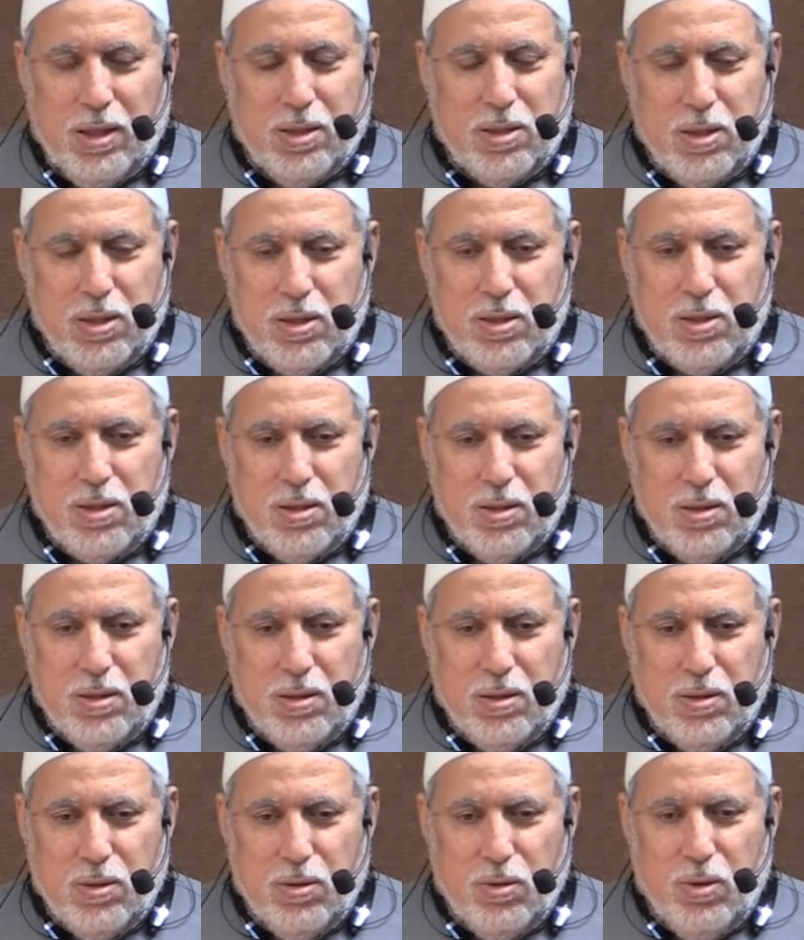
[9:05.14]
a
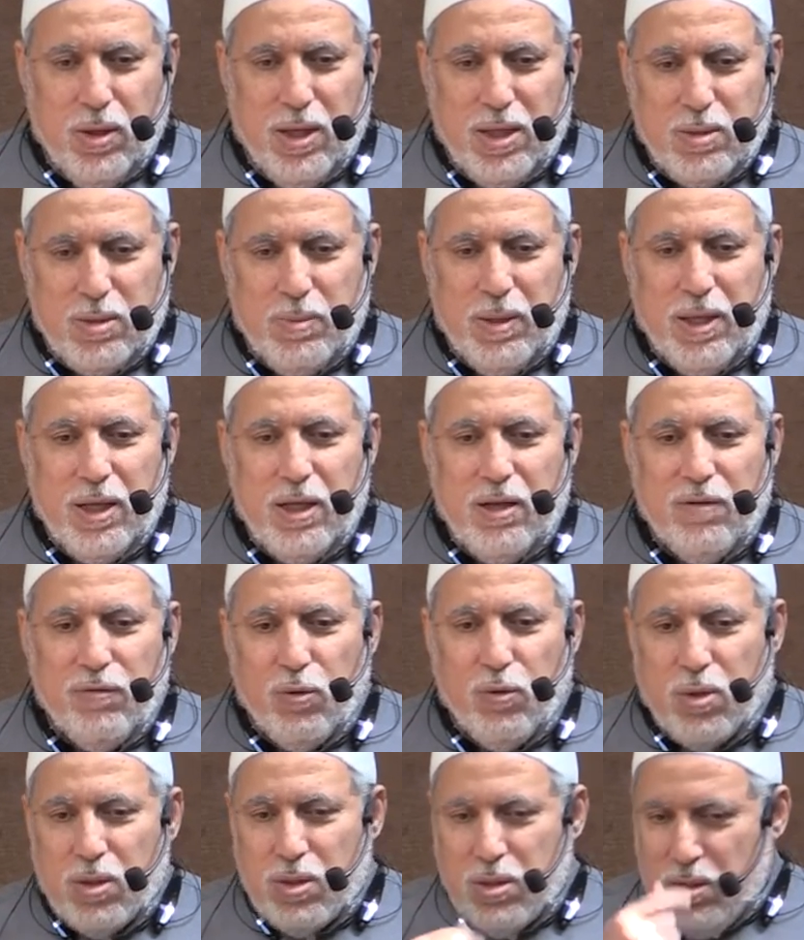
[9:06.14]
sister who has been
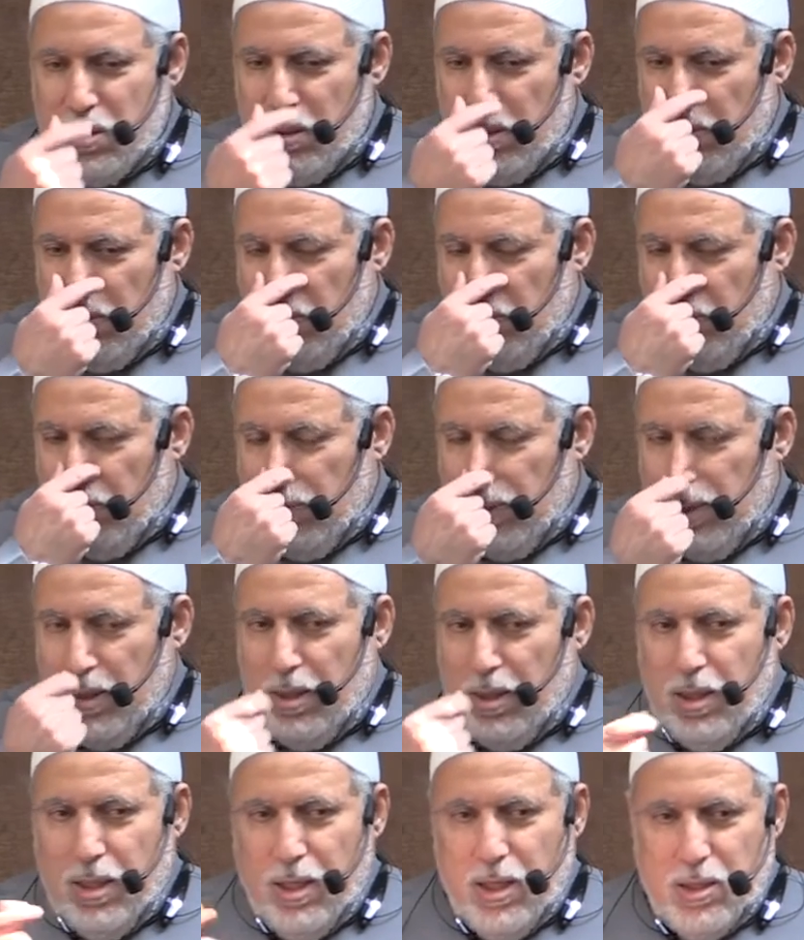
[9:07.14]
divorced
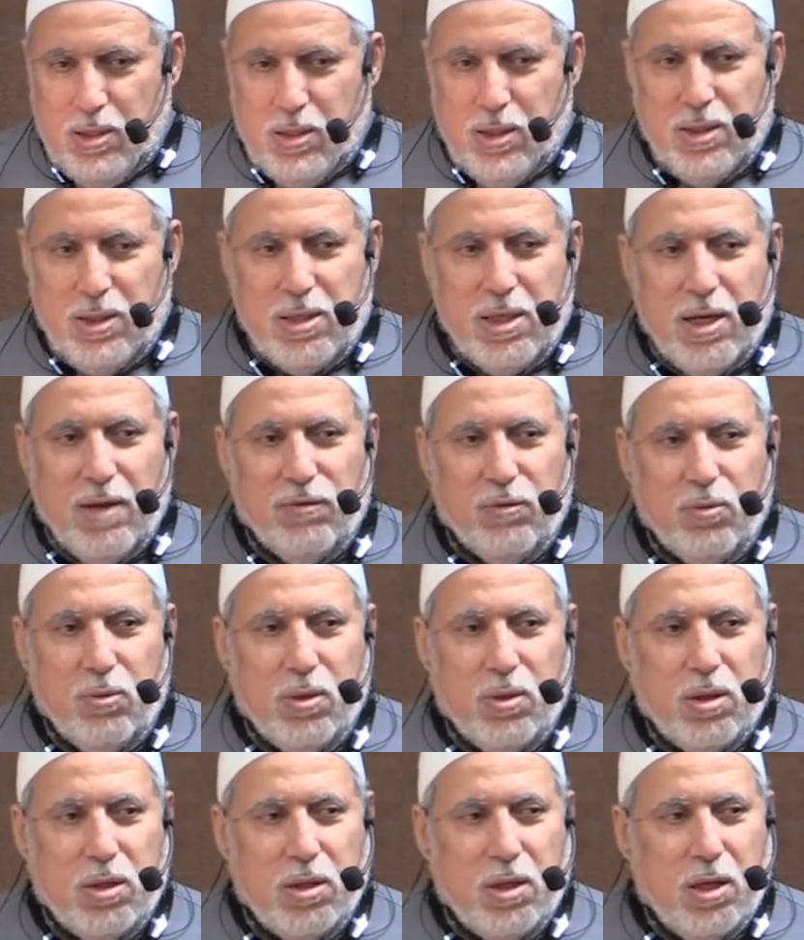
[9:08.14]
and she is left
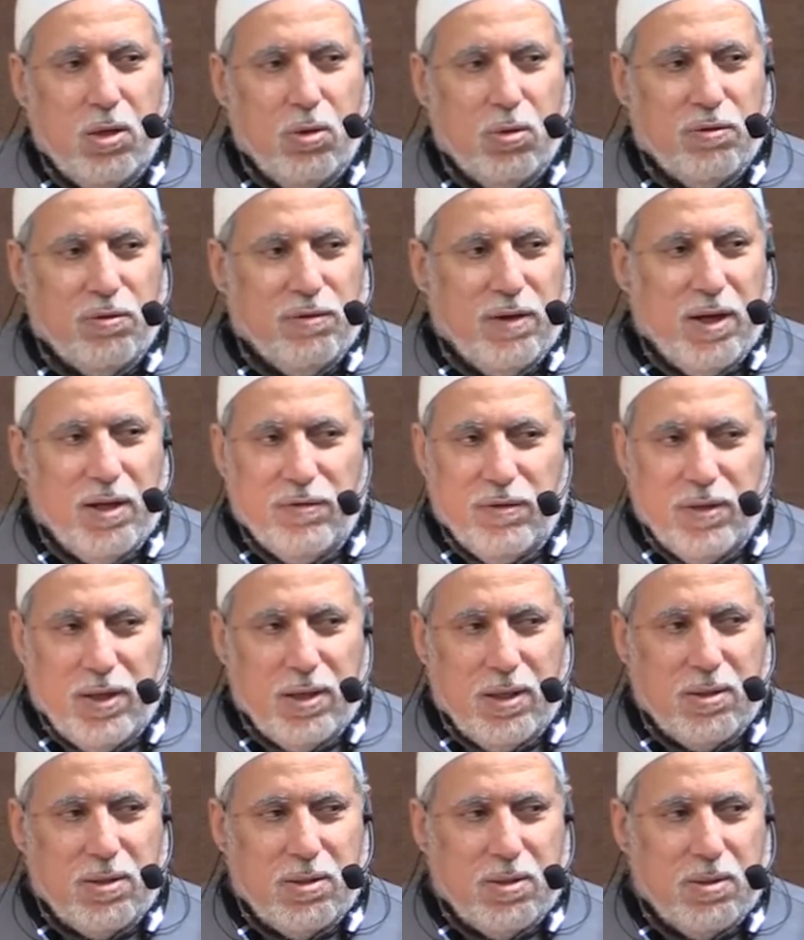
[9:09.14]
with 3 or 5
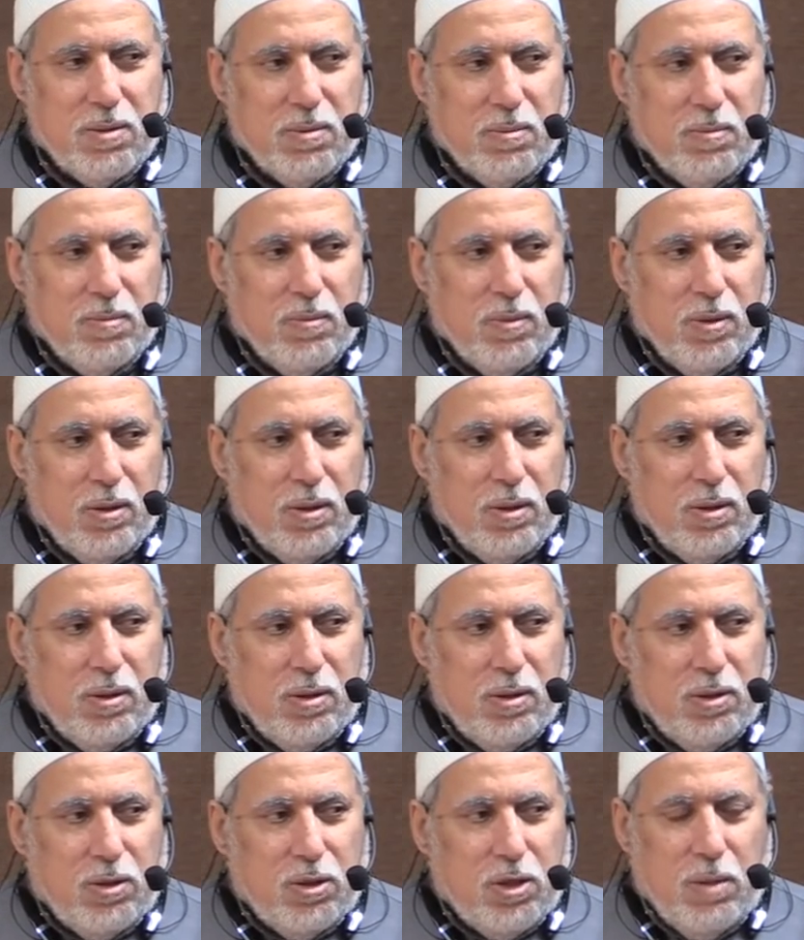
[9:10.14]
kids.
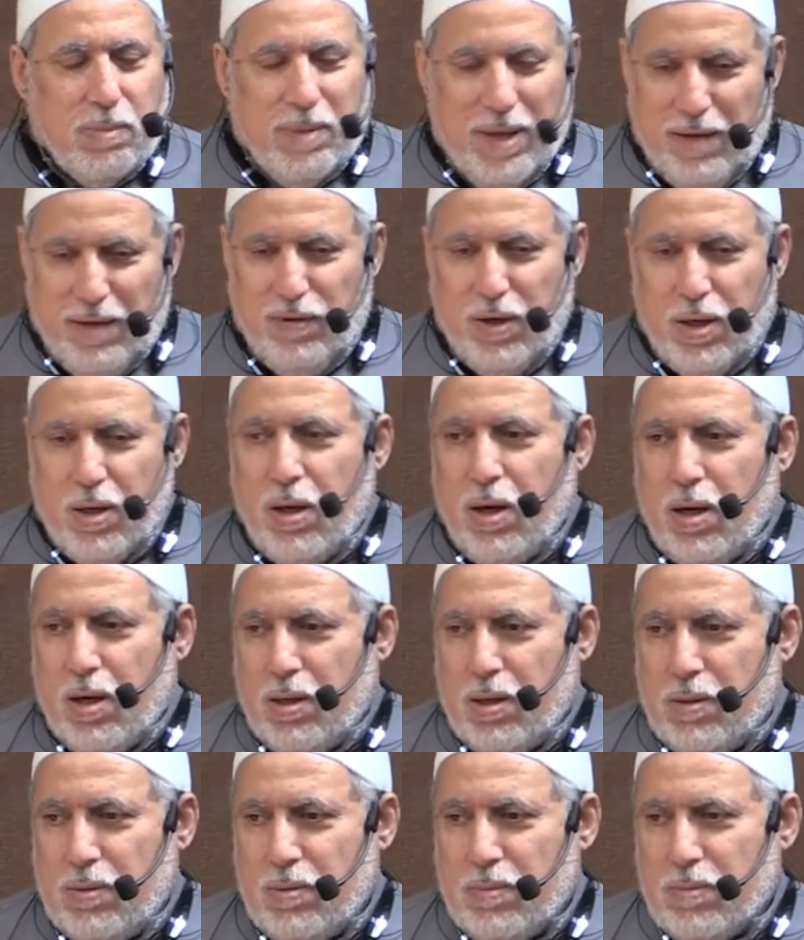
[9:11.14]
She may have a
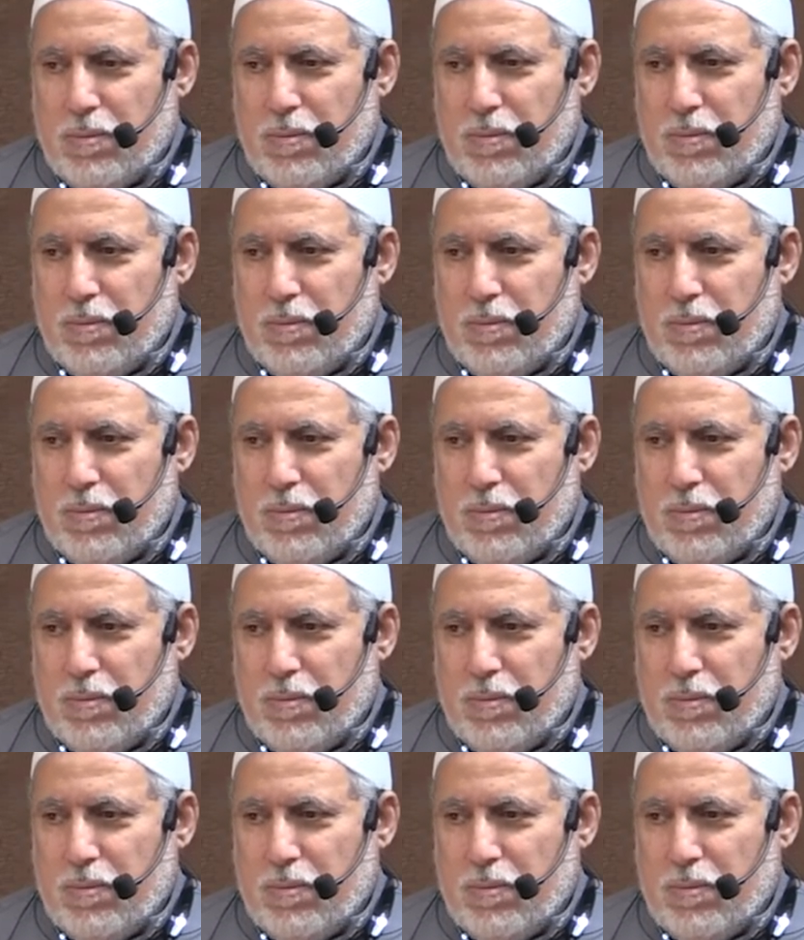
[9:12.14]
car.